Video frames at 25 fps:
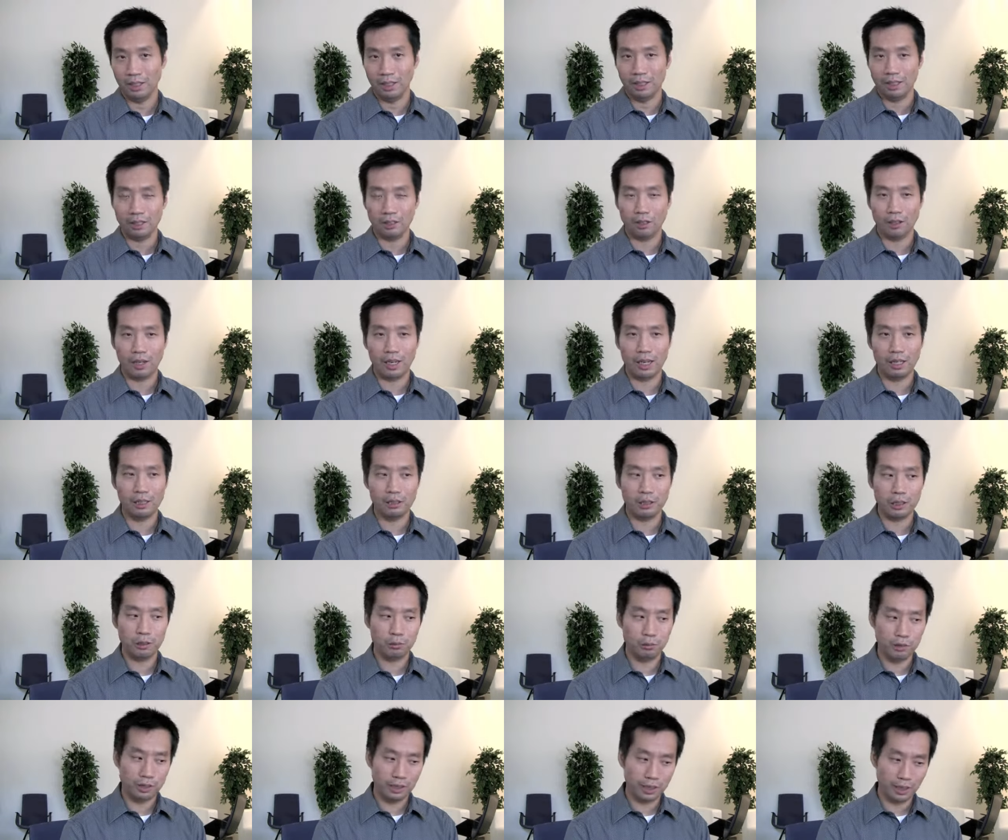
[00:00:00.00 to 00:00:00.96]
So how
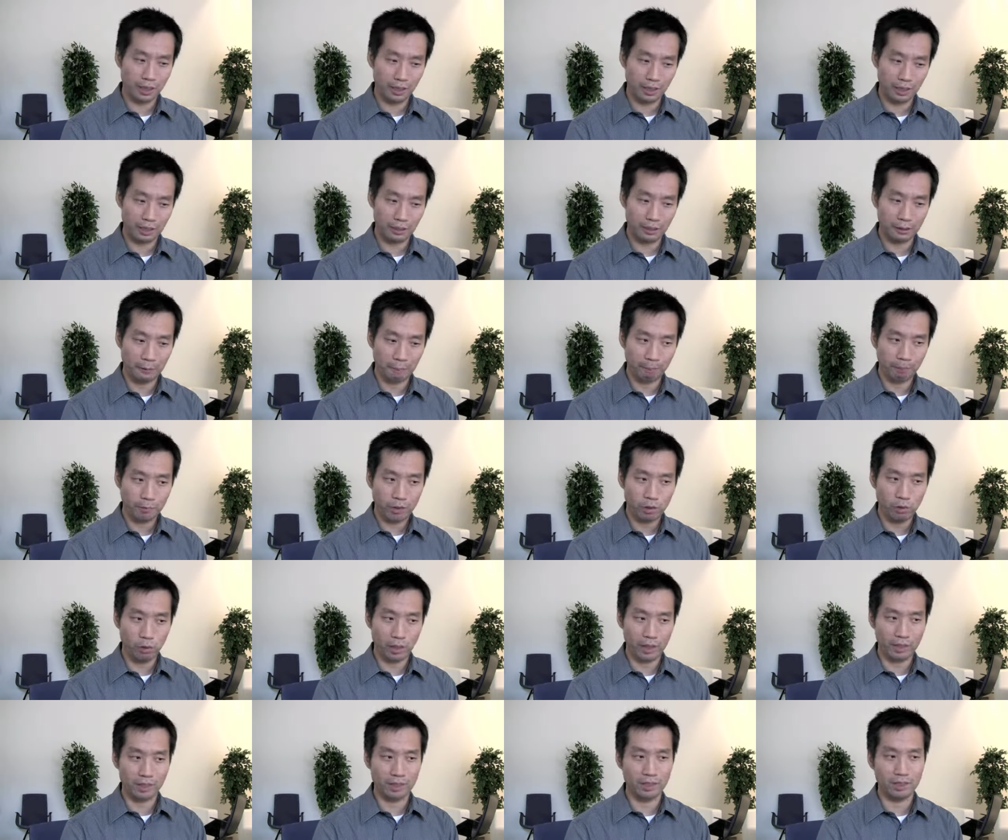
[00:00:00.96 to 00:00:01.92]
can we take
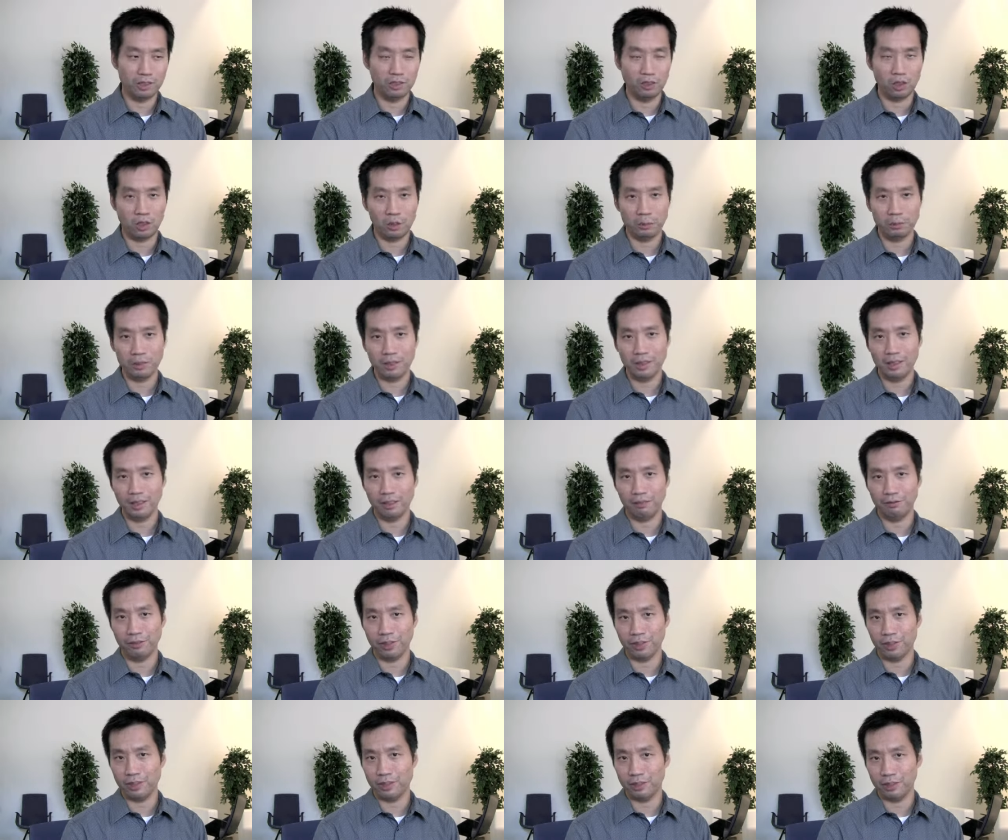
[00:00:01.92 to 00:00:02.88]
what is normally a
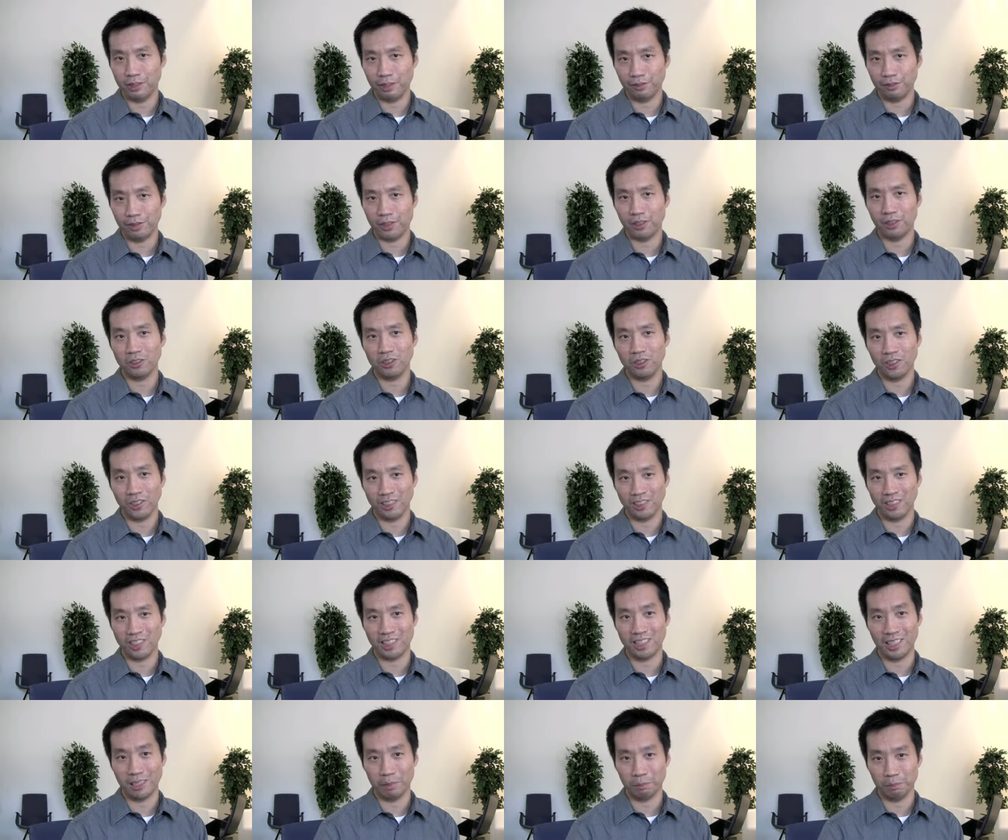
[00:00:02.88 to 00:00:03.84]
very difficult to
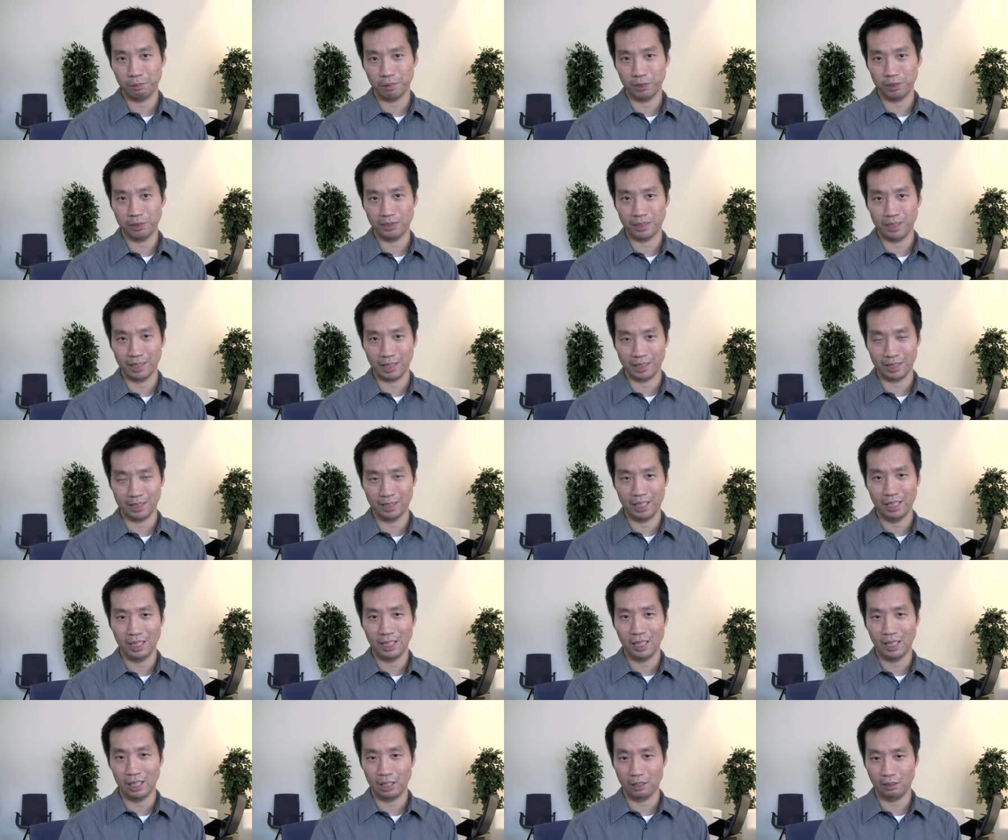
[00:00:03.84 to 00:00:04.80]
understand process,
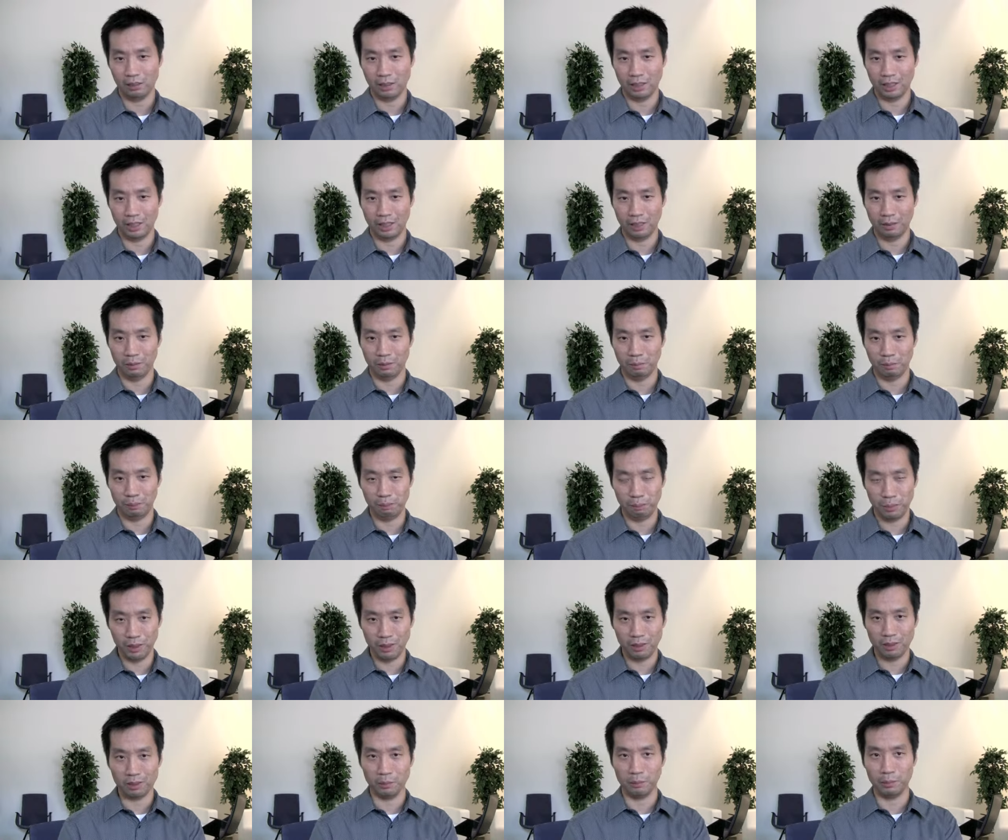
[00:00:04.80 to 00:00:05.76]
how a
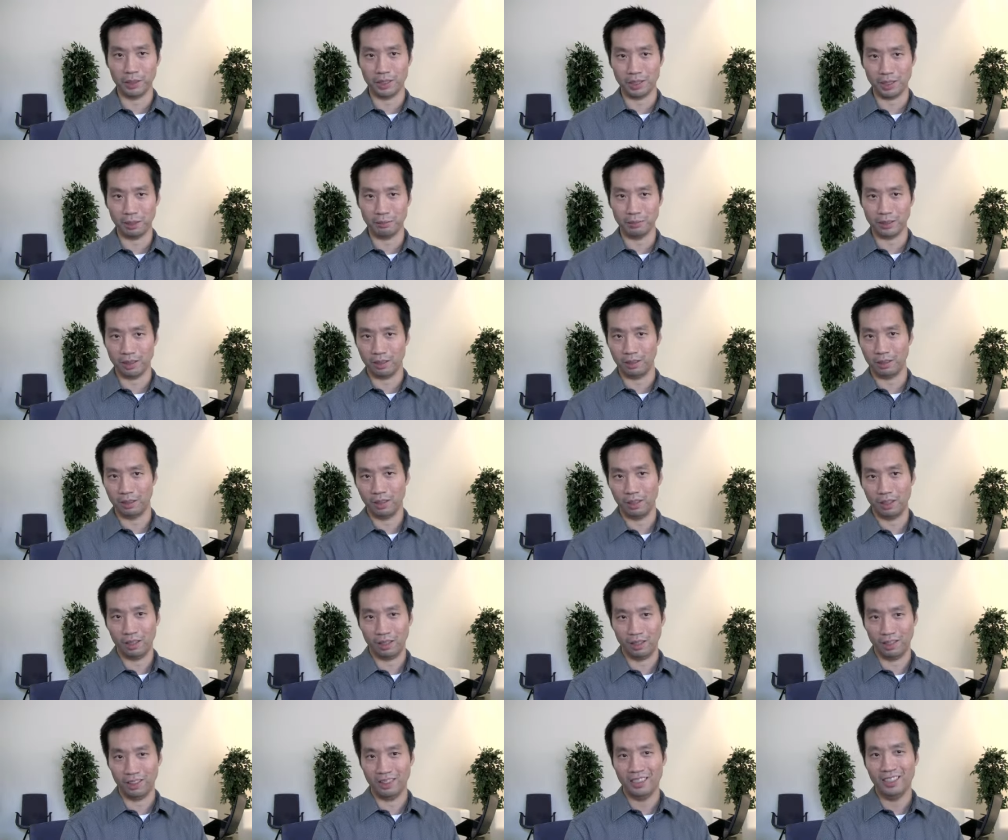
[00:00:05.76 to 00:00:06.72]
bill becomes a
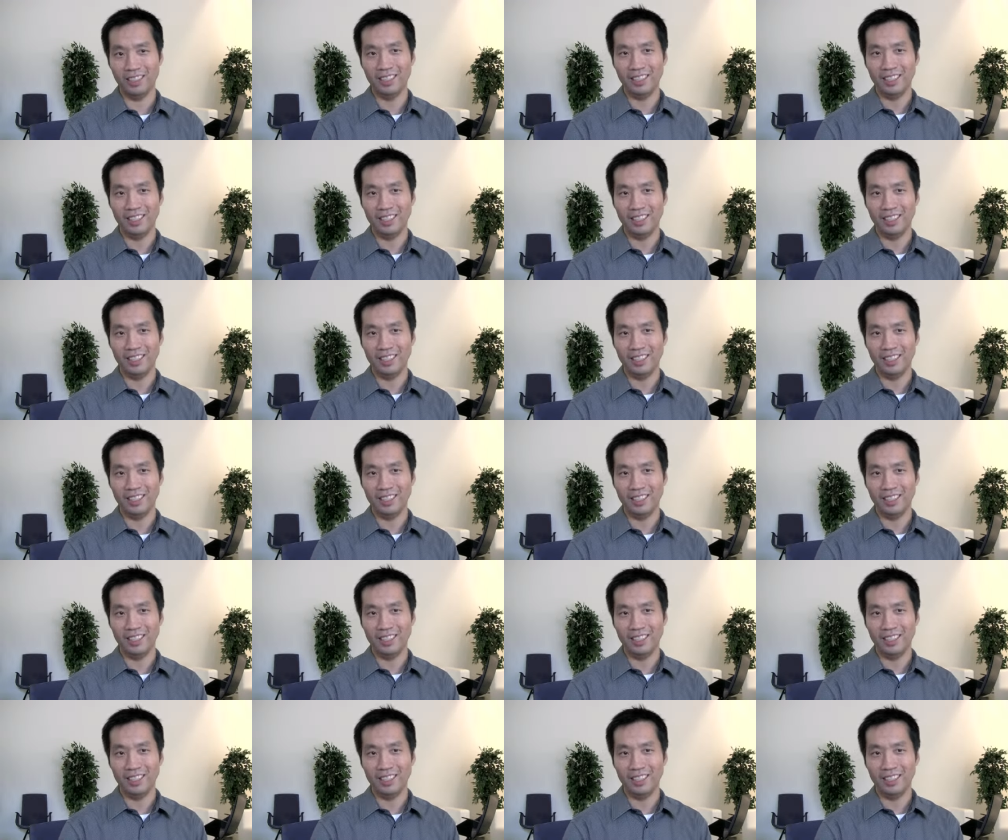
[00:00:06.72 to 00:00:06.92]
law,